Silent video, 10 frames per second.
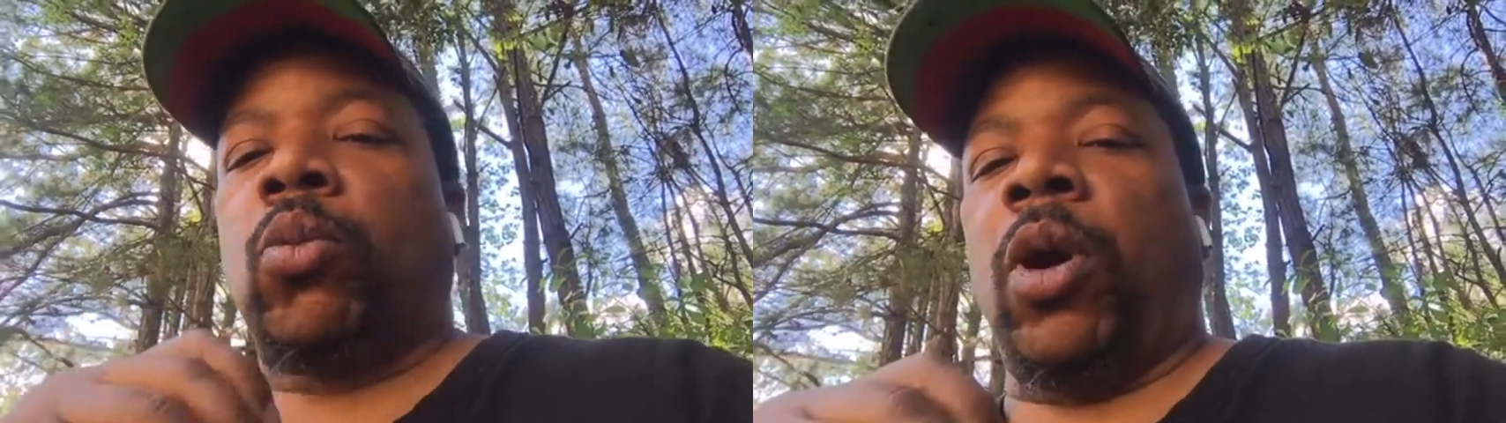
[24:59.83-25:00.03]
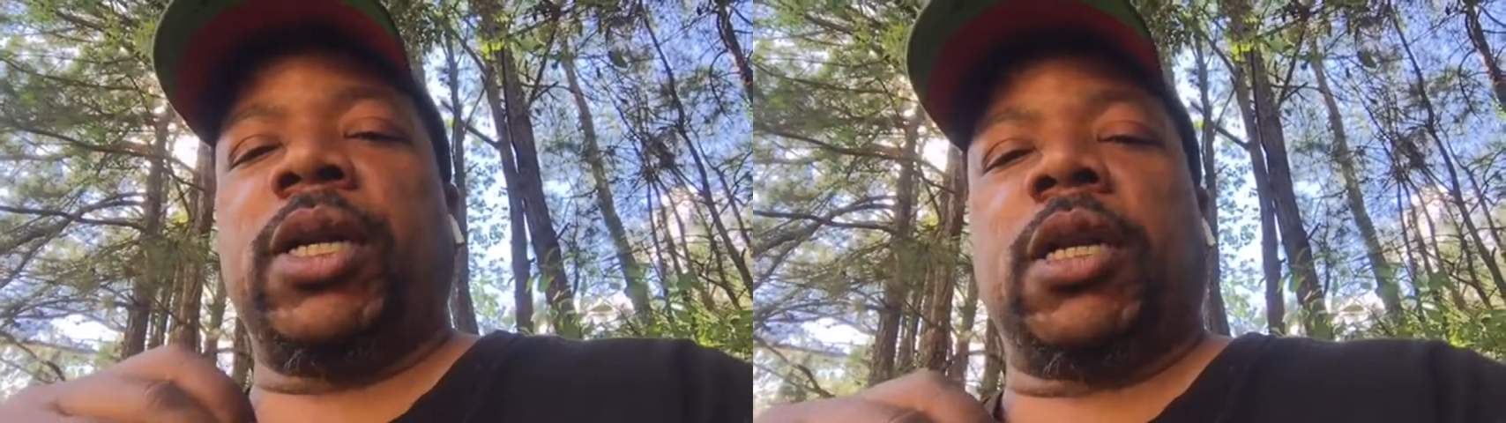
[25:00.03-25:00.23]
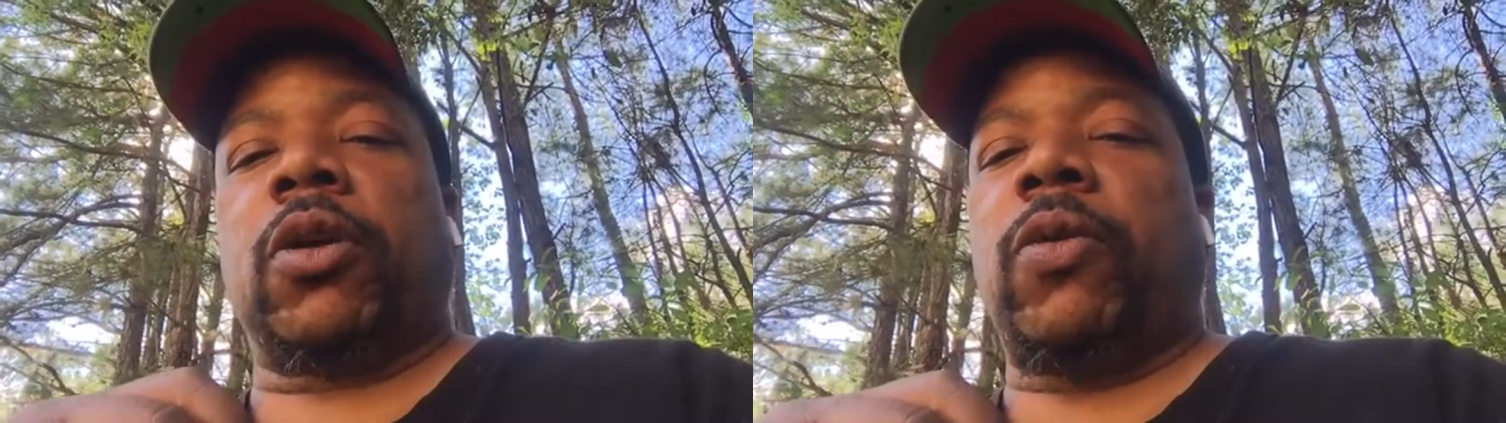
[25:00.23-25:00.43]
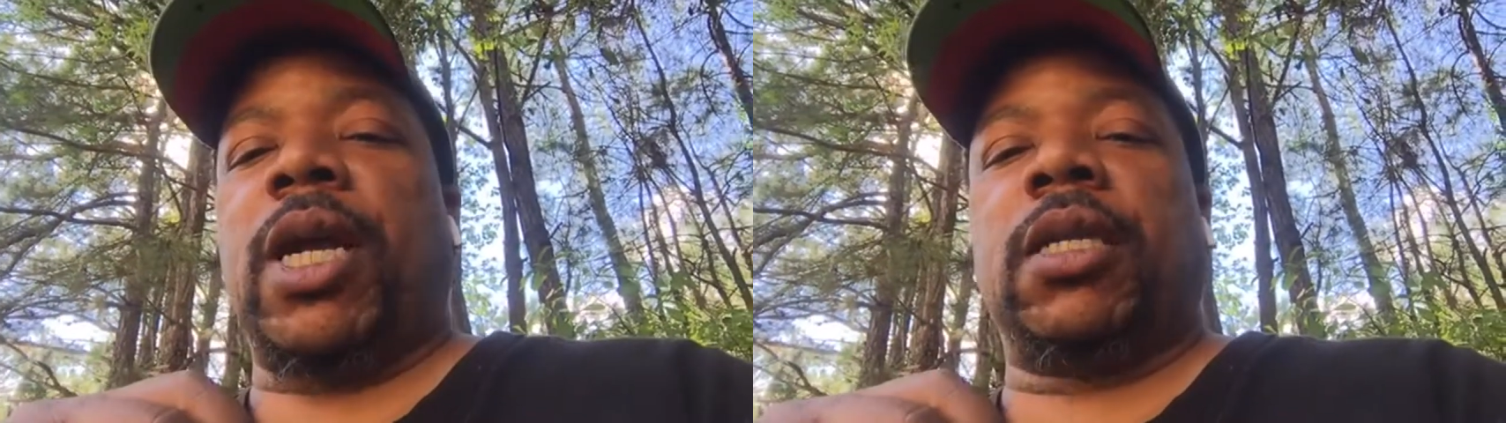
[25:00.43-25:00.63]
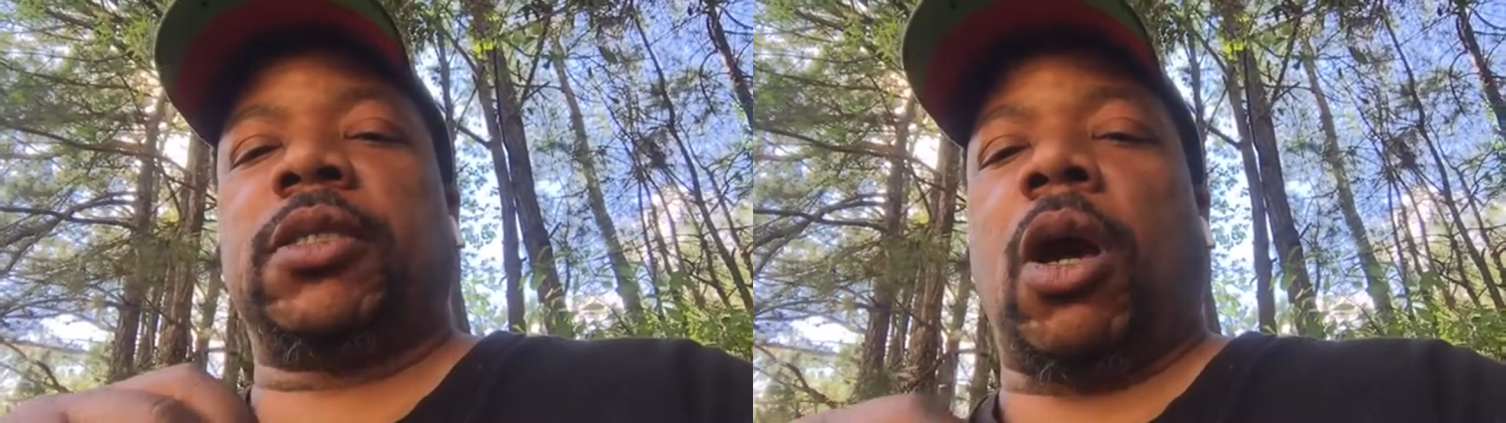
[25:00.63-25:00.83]
One of the
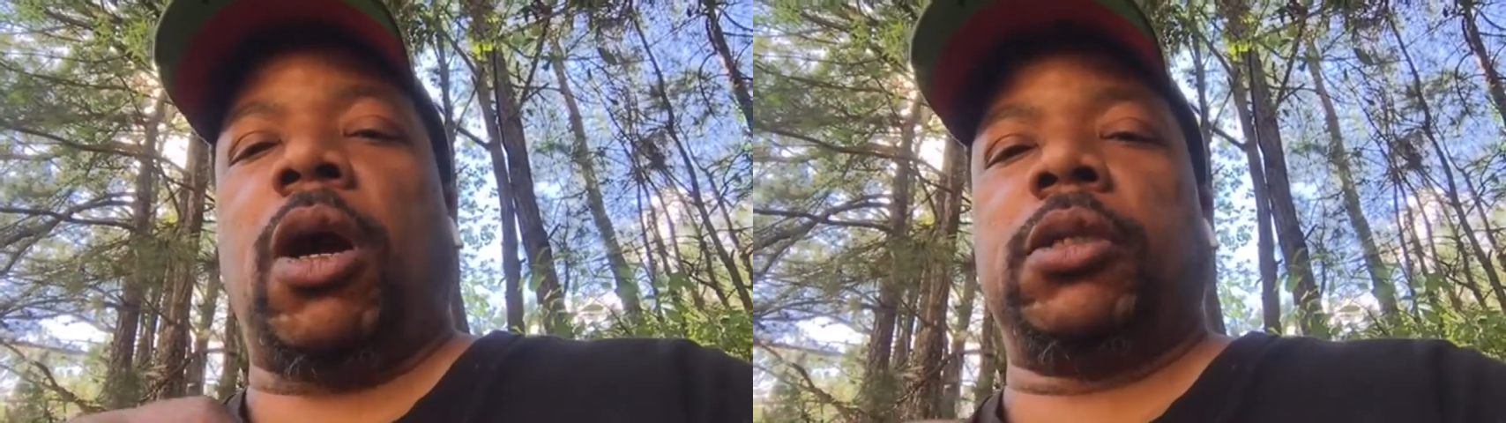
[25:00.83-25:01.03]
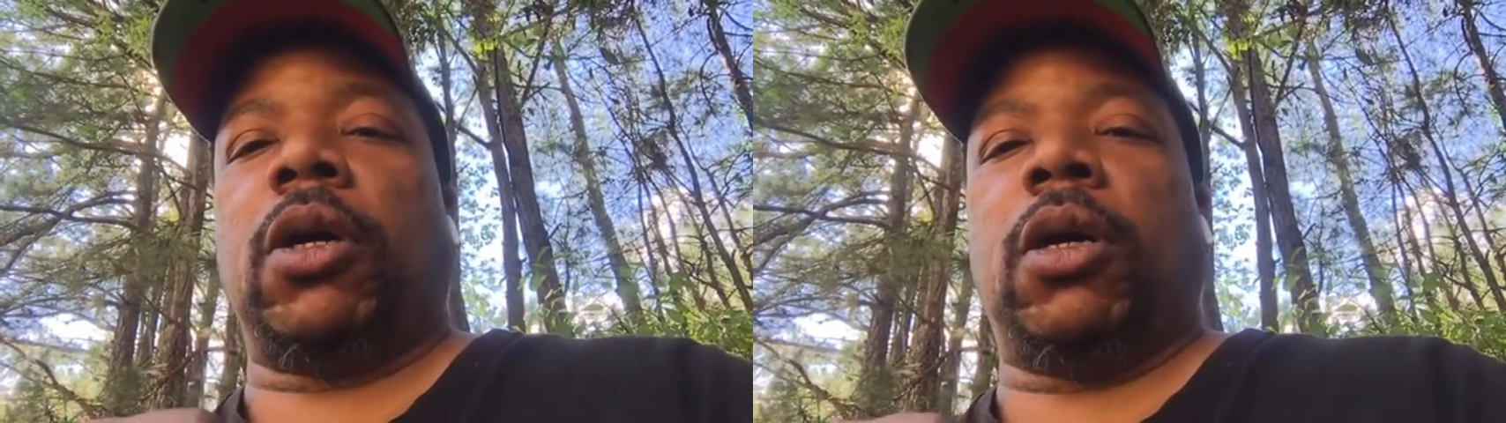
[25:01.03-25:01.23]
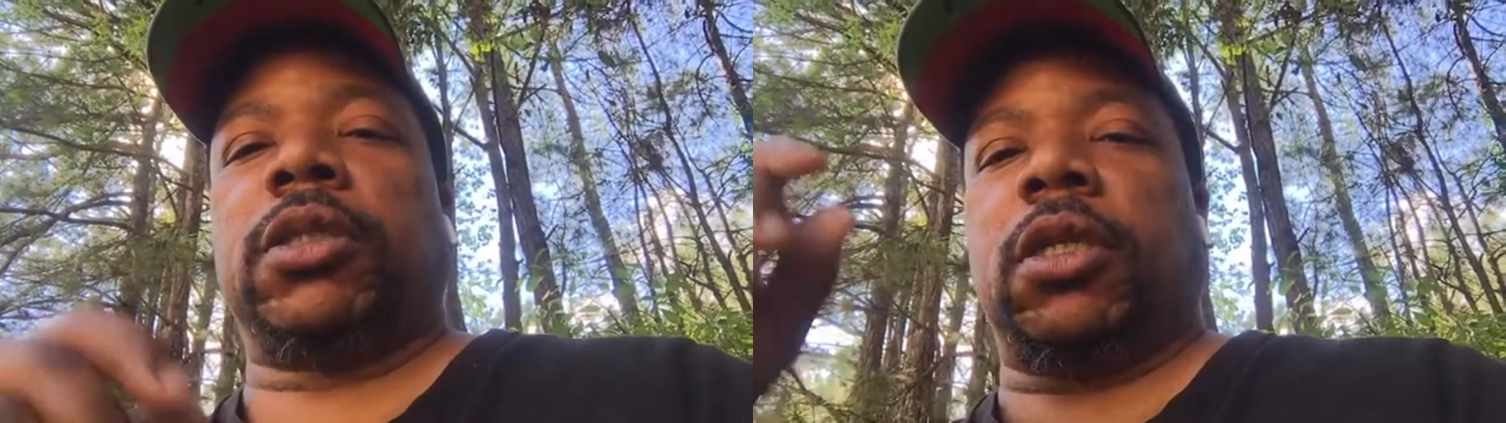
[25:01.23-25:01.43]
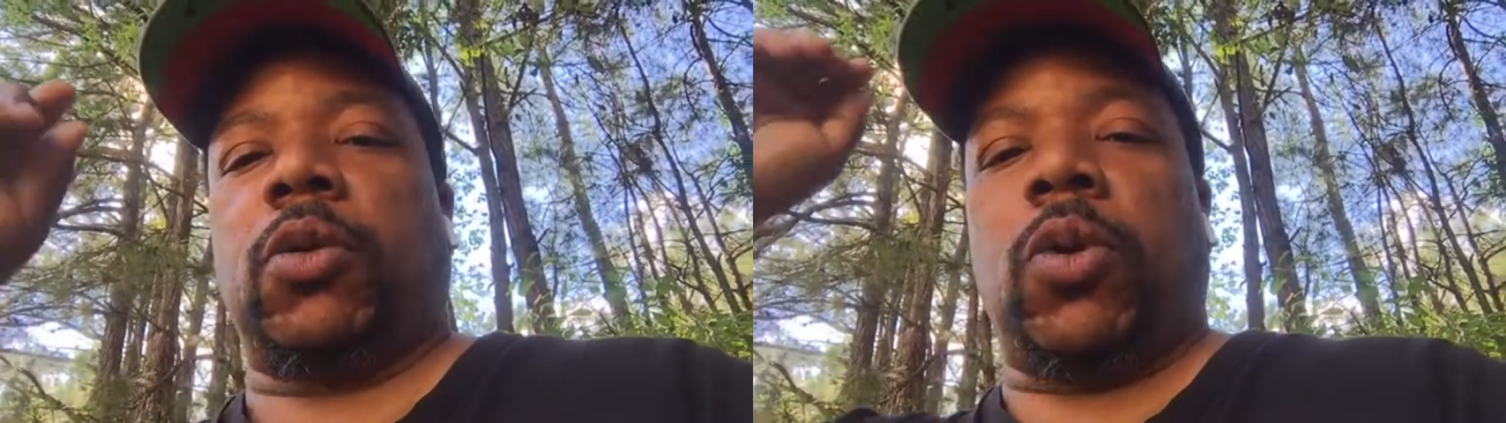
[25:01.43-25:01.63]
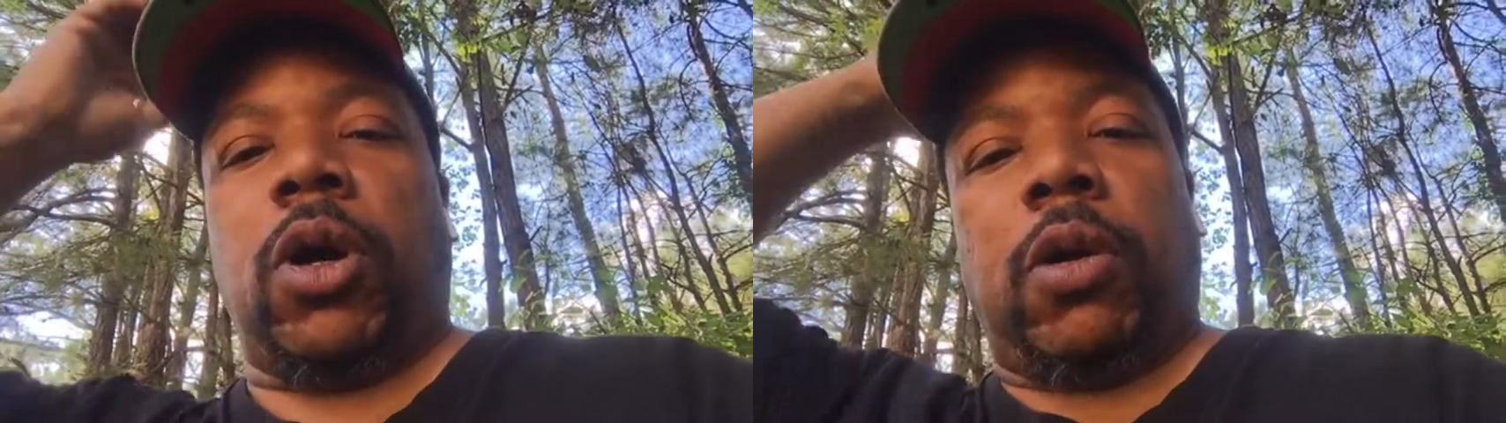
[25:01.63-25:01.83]
greatest guard dogs
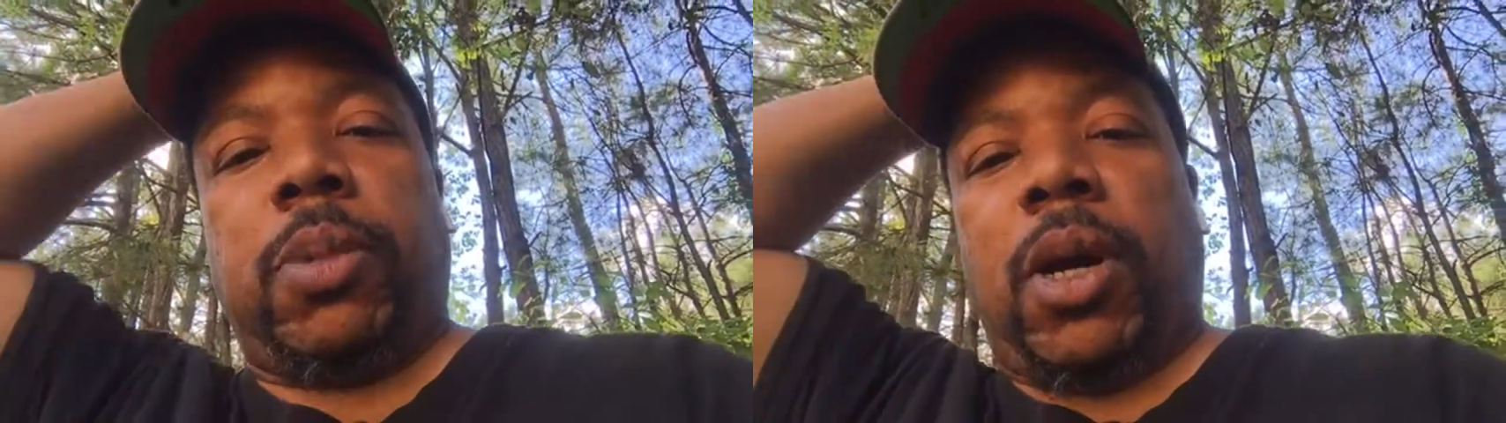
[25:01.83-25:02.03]
in the world,